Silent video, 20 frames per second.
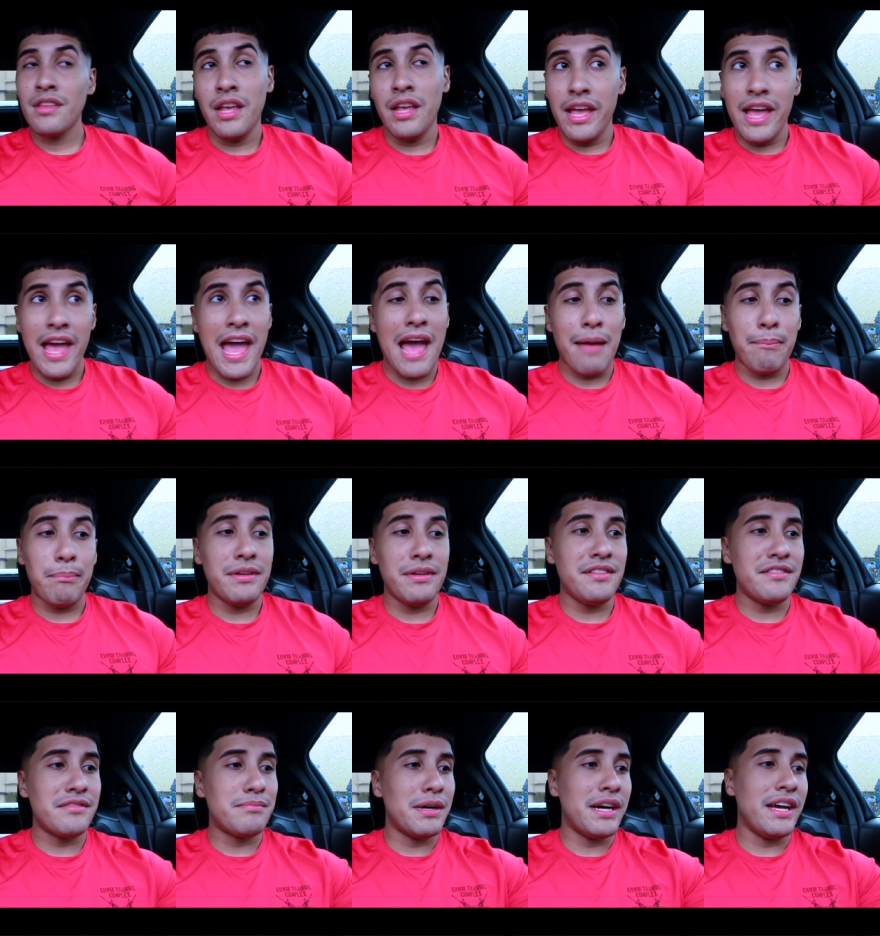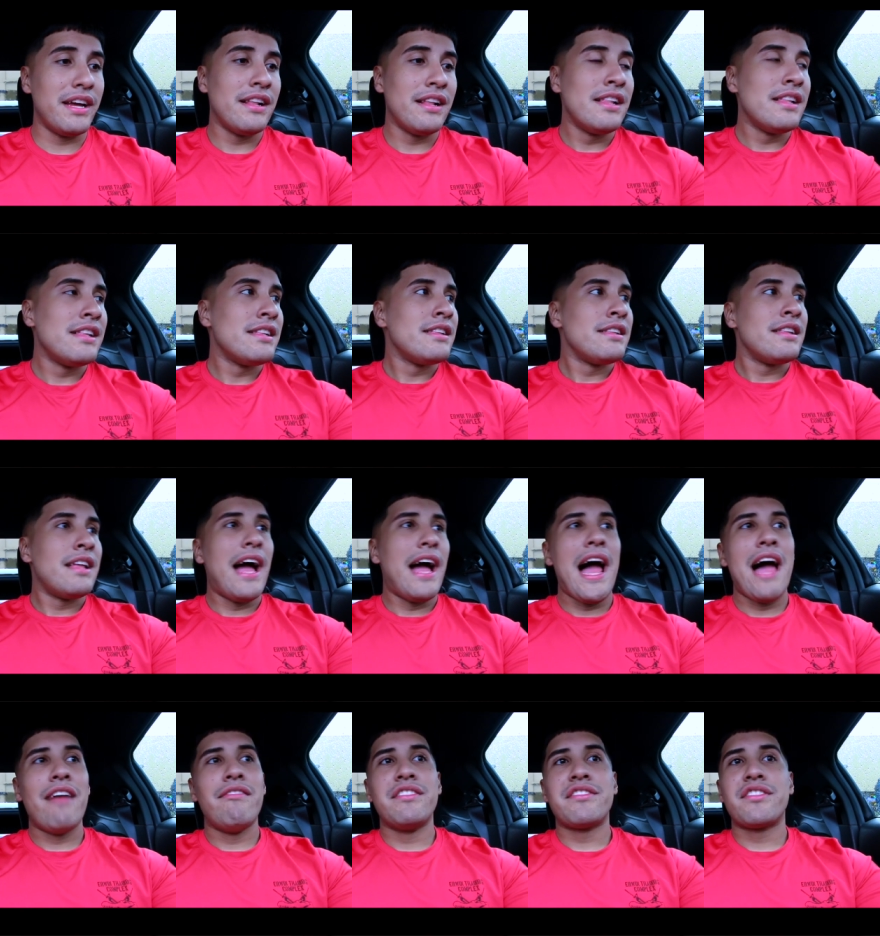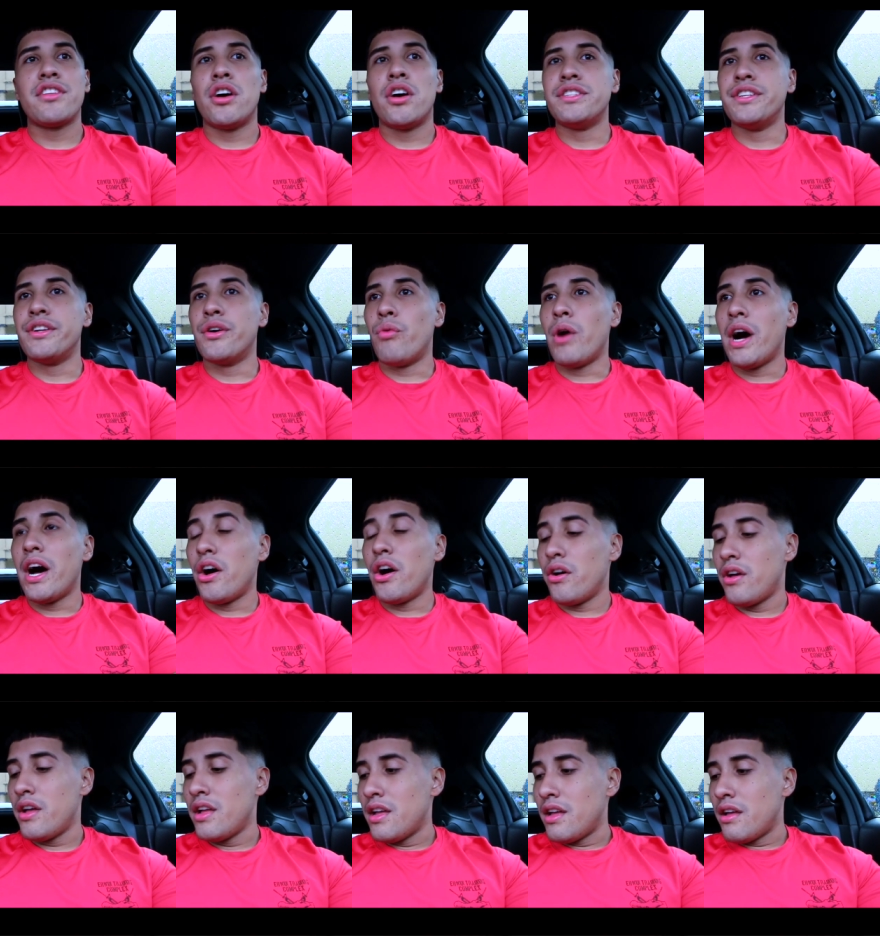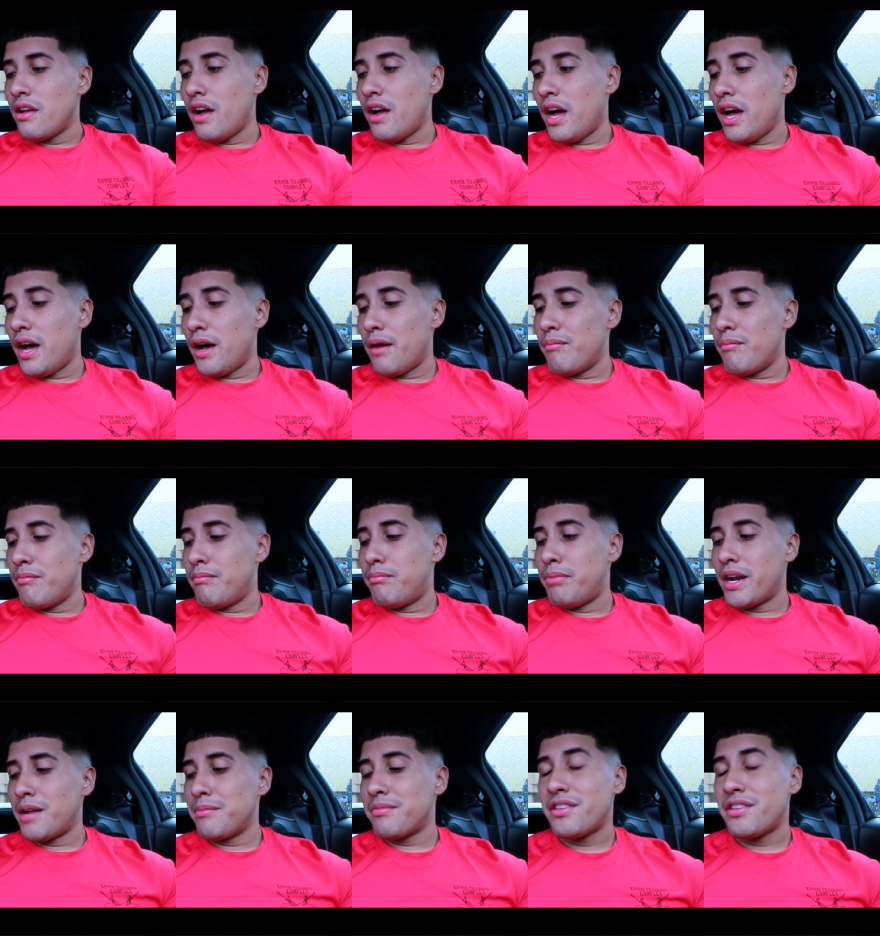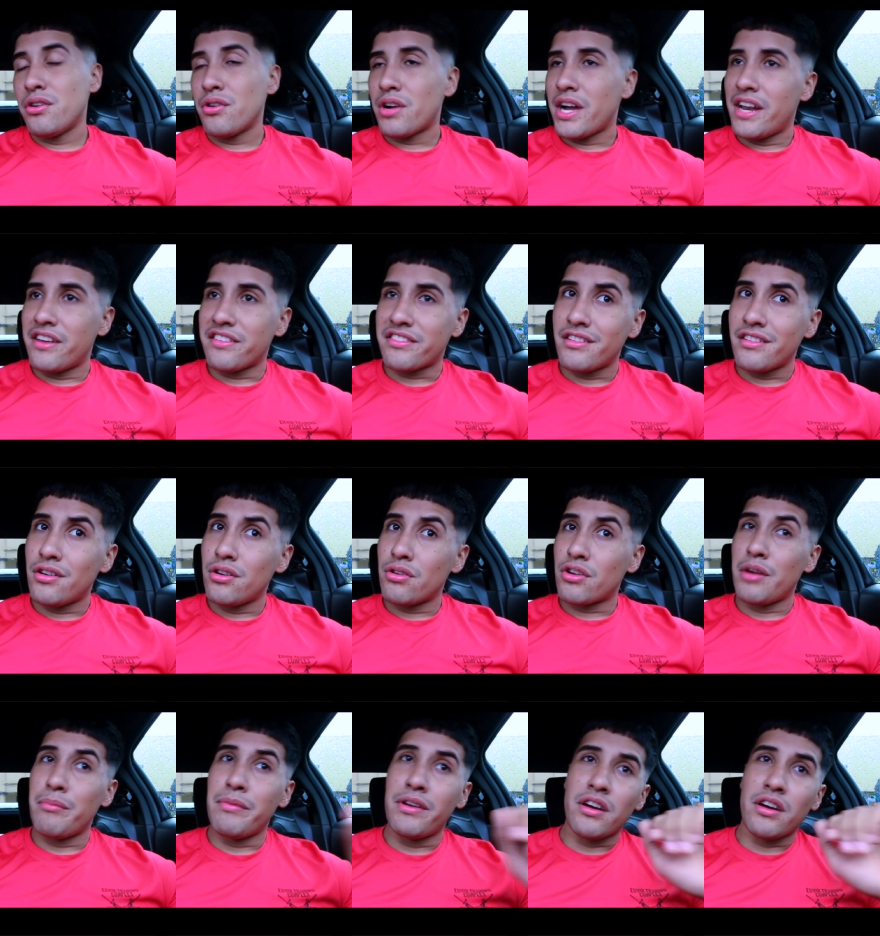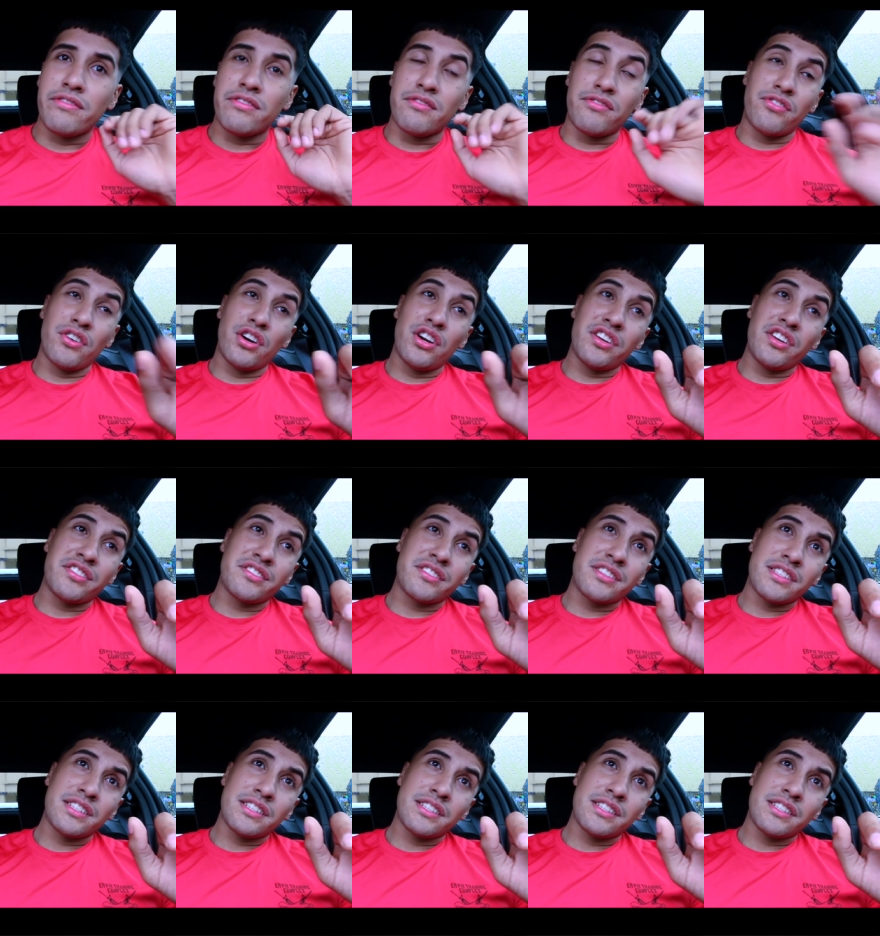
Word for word: It happens, but I haven't installed in a while. Um, but I'm still kind of slow coming off of first.